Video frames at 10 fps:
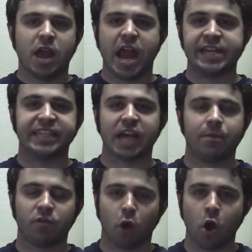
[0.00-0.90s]
any
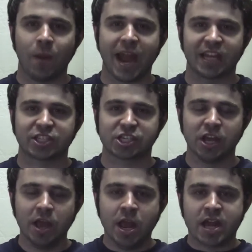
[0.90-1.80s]
type of
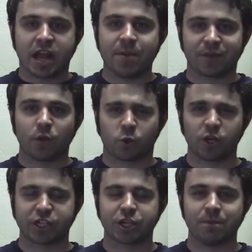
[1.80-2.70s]
romance coming from
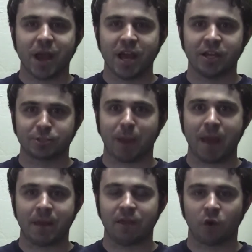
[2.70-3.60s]
Christian Bale's
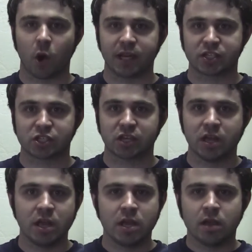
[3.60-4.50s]
Batman voice.
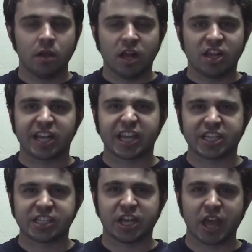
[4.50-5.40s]
Like,
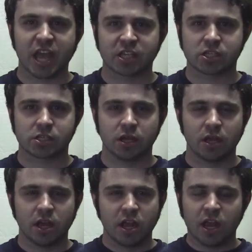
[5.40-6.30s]
listen to this.
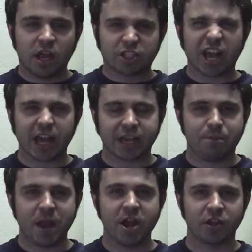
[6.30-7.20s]
Shall I
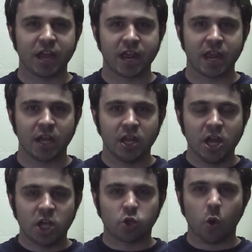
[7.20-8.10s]
compare thee
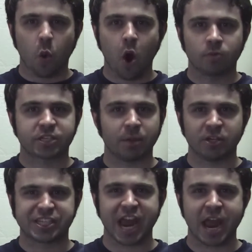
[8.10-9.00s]
to a warm
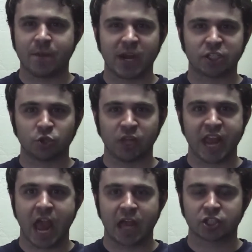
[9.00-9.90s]
summer's day, my
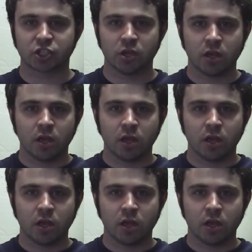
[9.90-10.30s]
Juliet?